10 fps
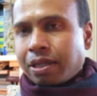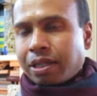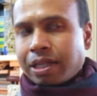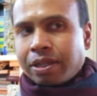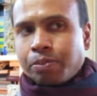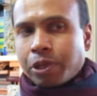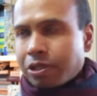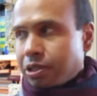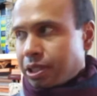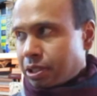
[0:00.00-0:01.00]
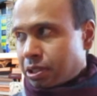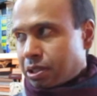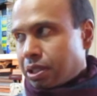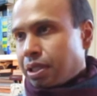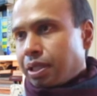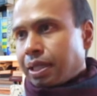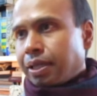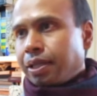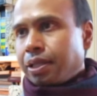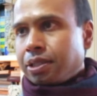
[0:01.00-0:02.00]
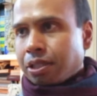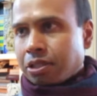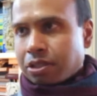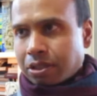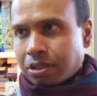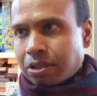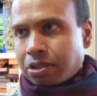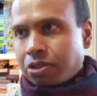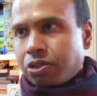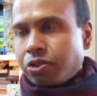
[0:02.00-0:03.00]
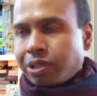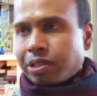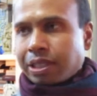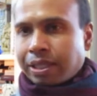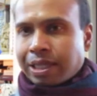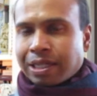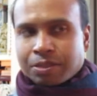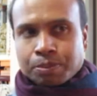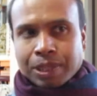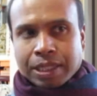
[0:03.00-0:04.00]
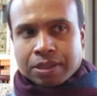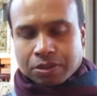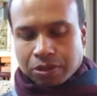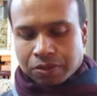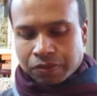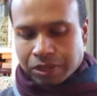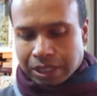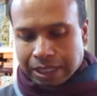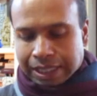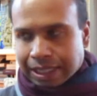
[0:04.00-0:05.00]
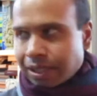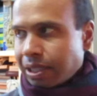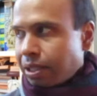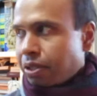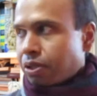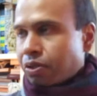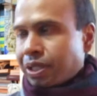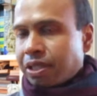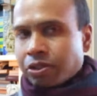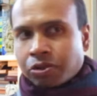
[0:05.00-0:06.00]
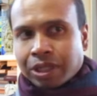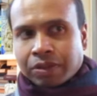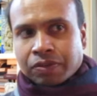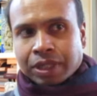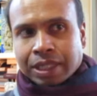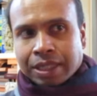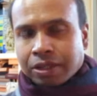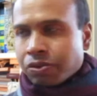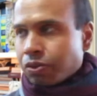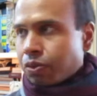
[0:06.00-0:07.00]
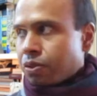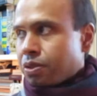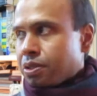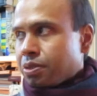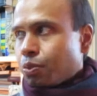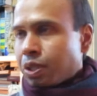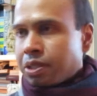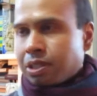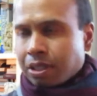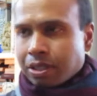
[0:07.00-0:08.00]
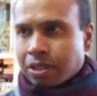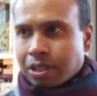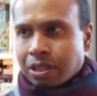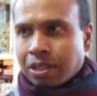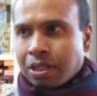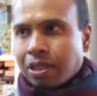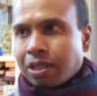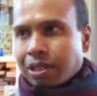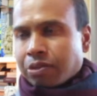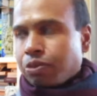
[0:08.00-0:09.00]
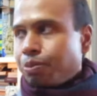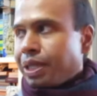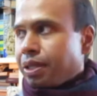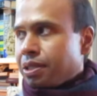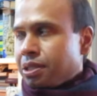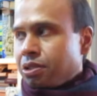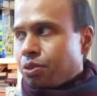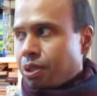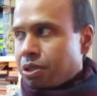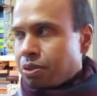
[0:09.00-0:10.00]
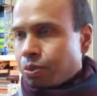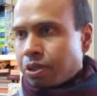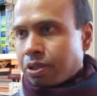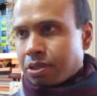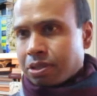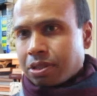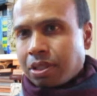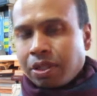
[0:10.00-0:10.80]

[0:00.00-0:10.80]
uh, and the bondage and the addiction to do it in that place of in the ego, in the craving, in the thoughts, wanting the thing. That will make the situation worse.